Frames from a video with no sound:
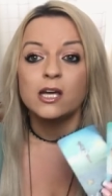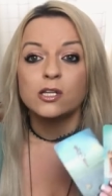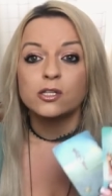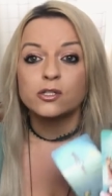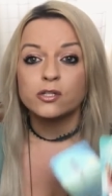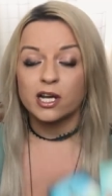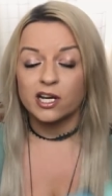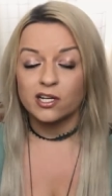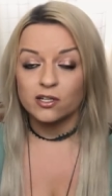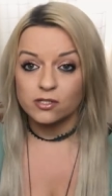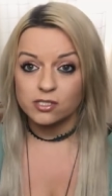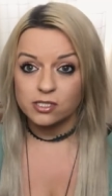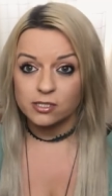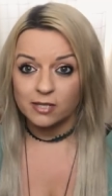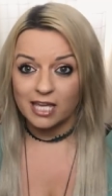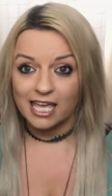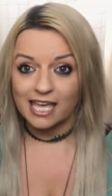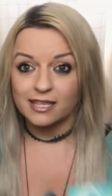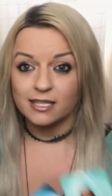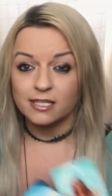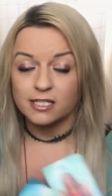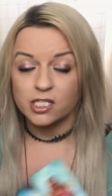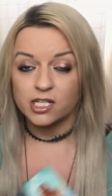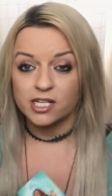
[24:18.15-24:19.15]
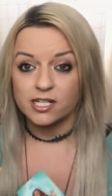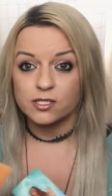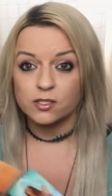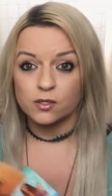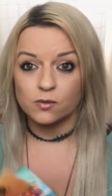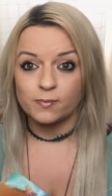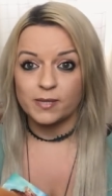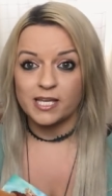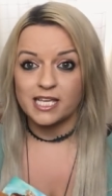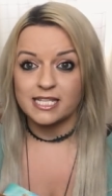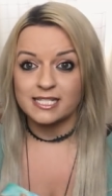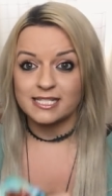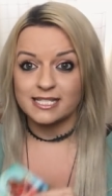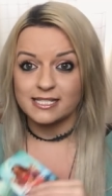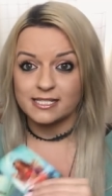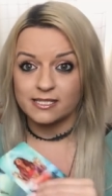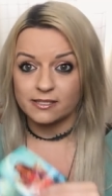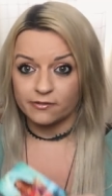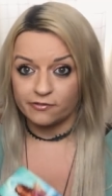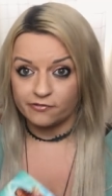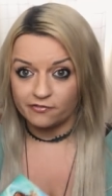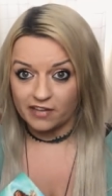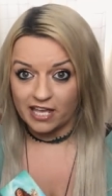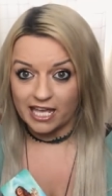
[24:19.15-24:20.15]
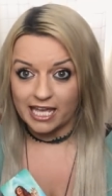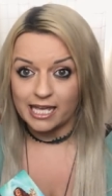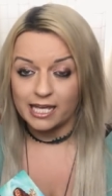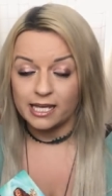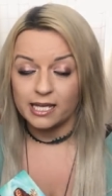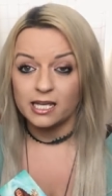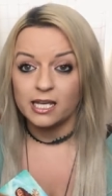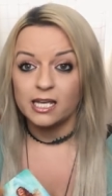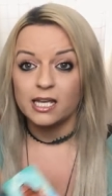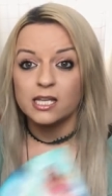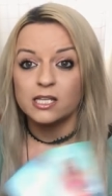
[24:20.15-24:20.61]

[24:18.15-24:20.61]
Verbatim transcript: Try not to get the jigsaw pieces to fit